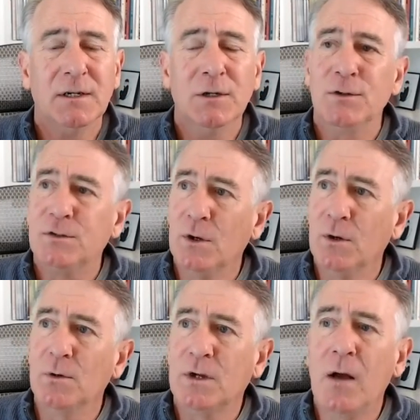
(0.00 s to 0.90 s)

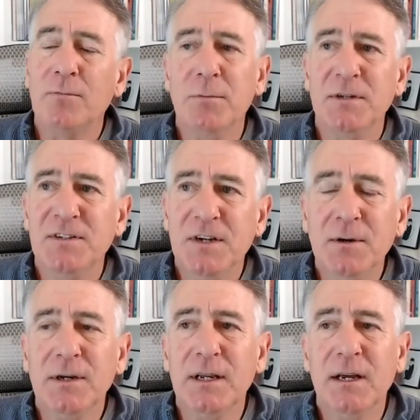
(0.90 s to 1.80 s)
So
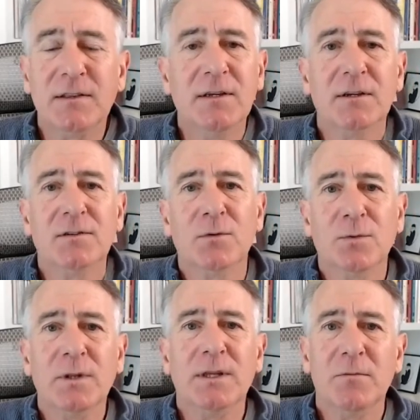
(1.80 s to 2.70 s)
complementarity, I think, is a
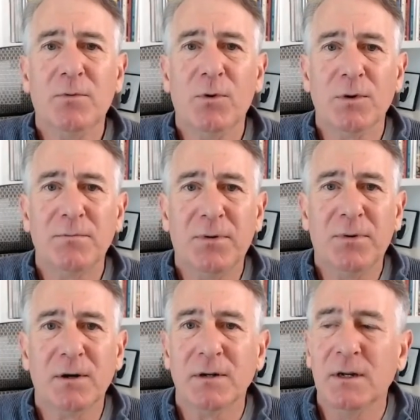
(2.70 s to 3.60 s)
really important
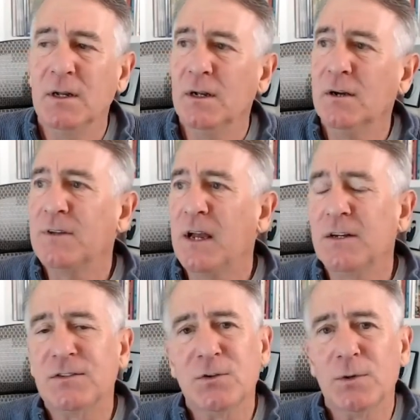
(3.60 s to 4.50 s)
part of kind
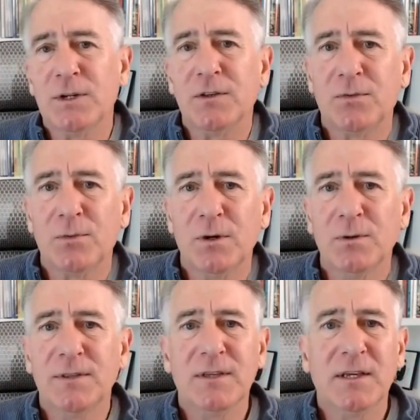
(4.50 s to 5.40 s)
of sorting through
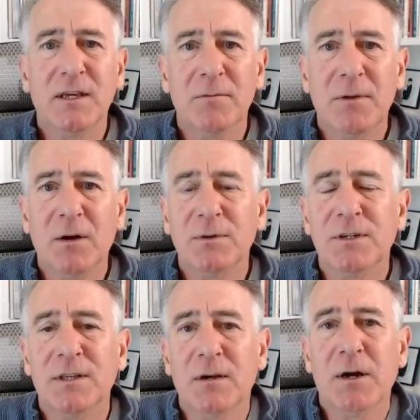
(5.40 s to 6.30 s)
and thinking about when you
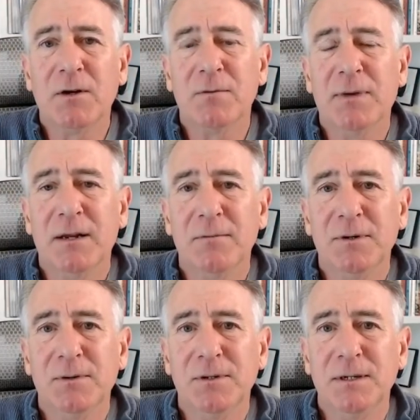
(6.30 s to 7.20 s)
think about
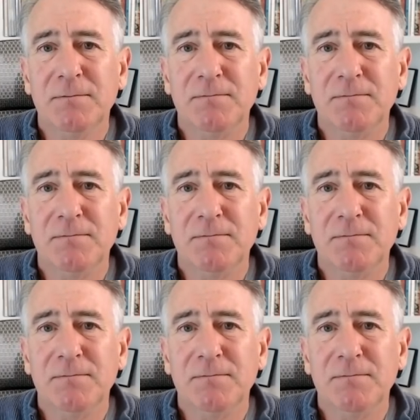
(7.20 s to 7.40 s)
compatibility.